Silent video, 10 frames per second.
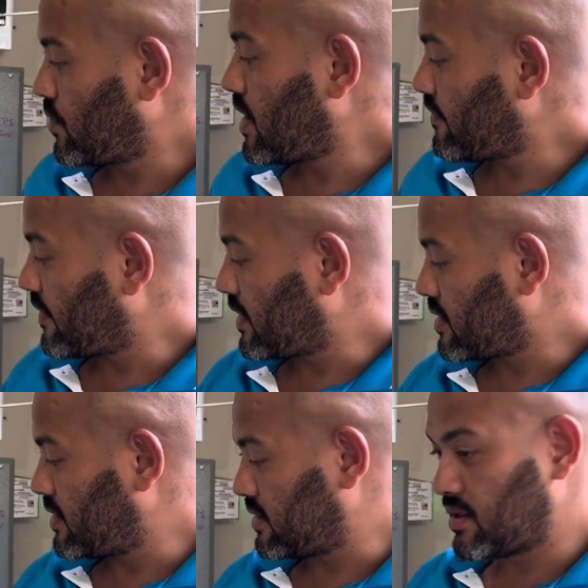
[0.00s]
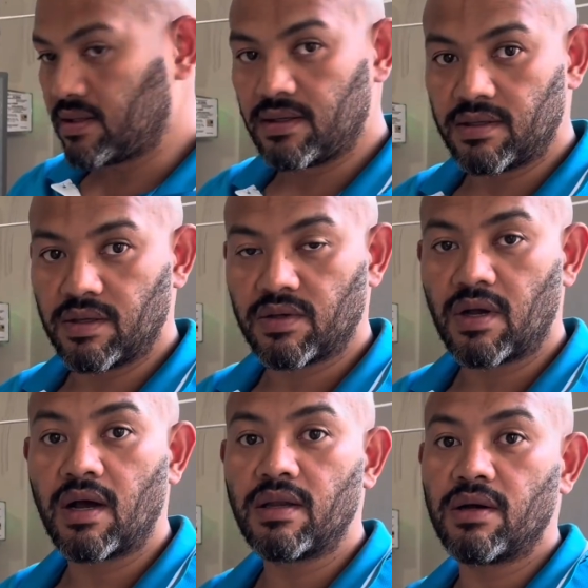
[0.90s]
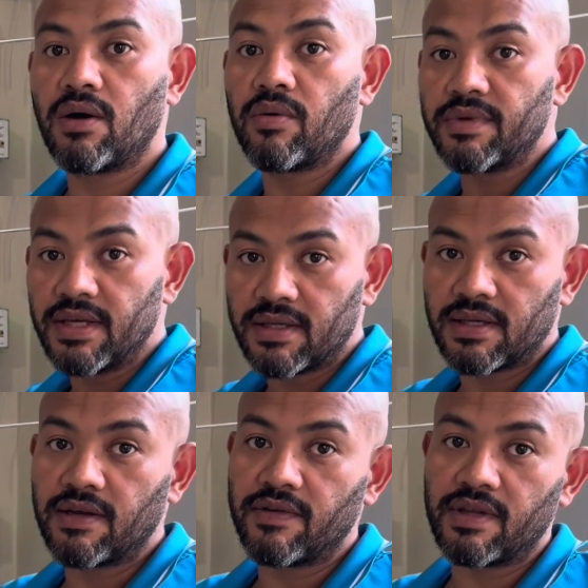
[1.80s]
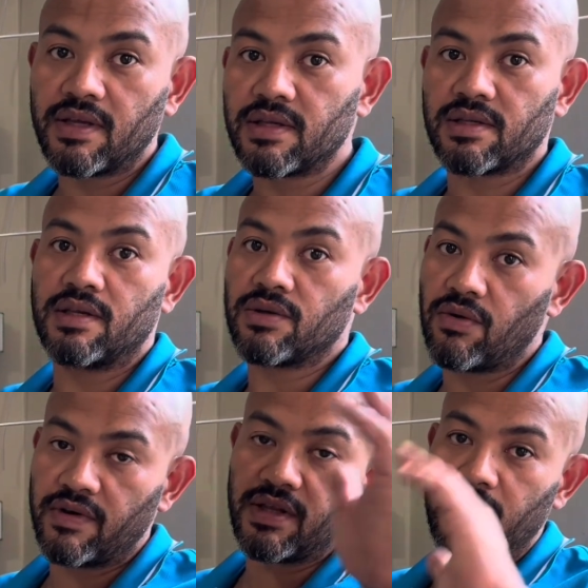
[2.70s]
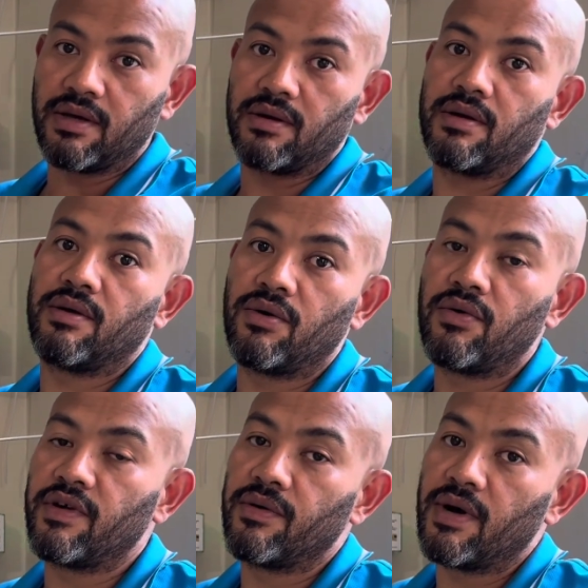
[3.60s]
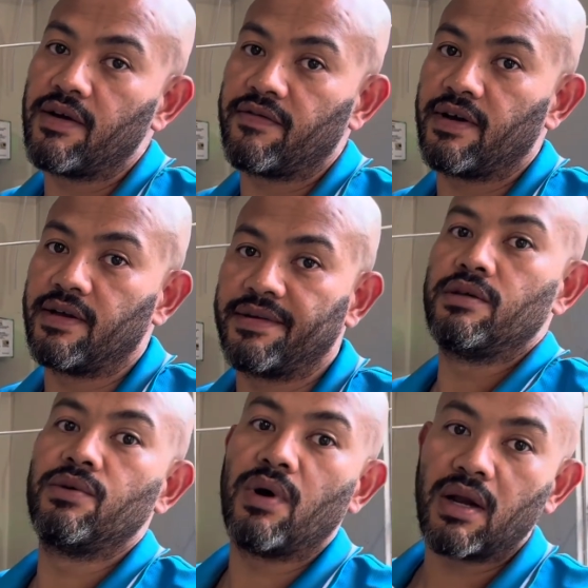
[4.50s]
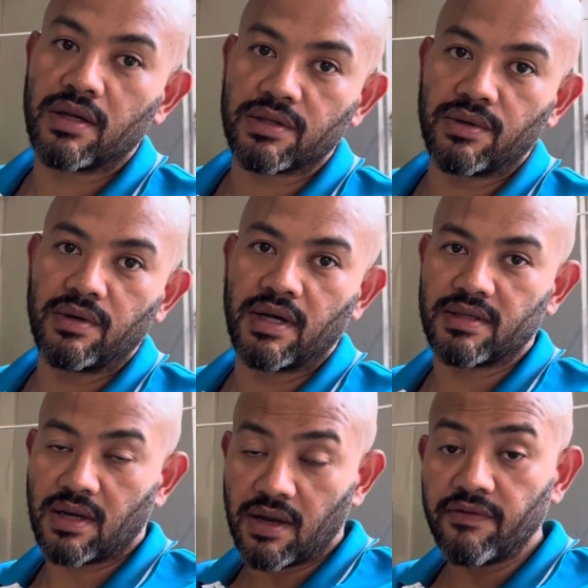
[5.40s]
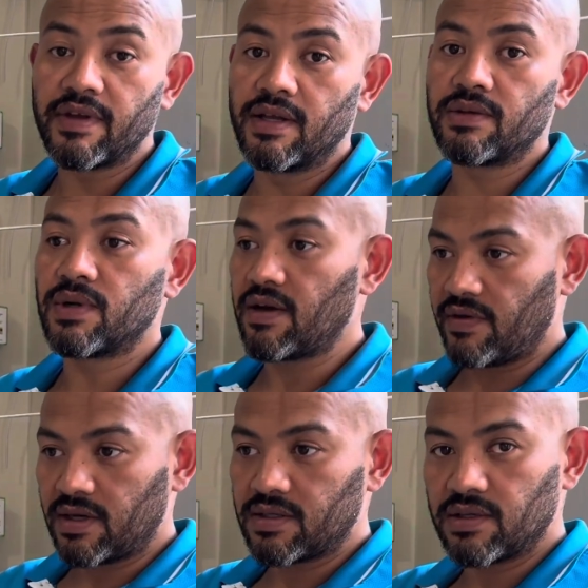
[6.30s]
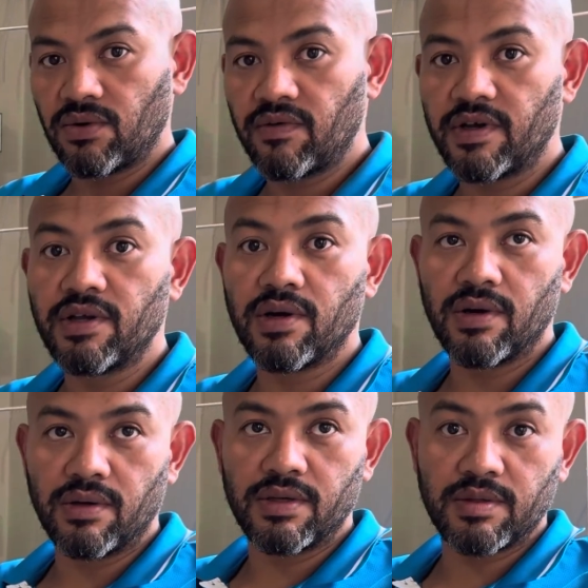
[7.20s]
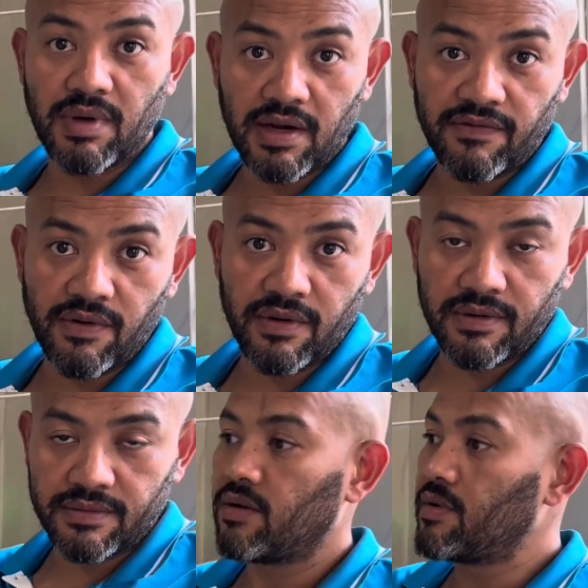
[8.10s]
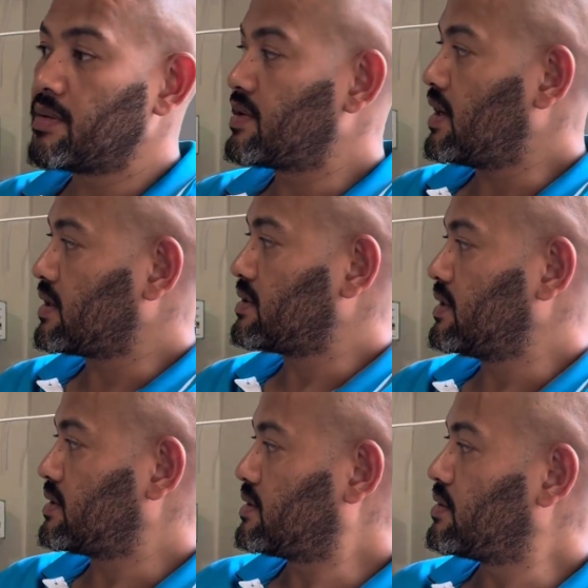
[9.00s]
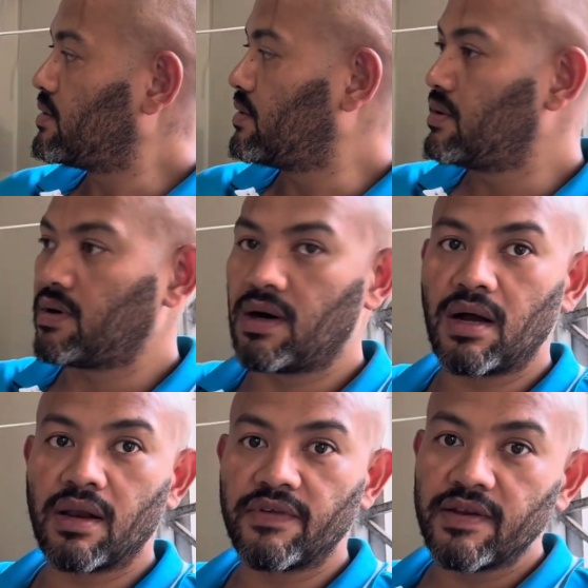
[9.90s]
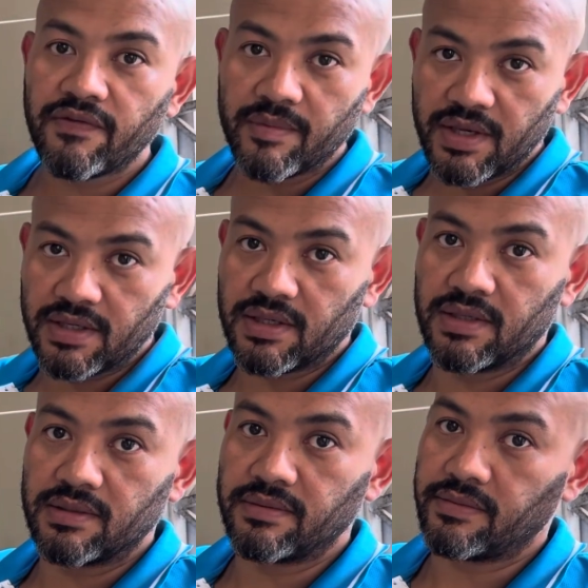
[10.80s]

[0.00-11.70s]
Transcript: Wi-Fi connected. So all your updates and everything is, is over the air, over the Wi-Fi. You also, as a convenience, will have access over your smartphone. You'll be able to access to know all of the information.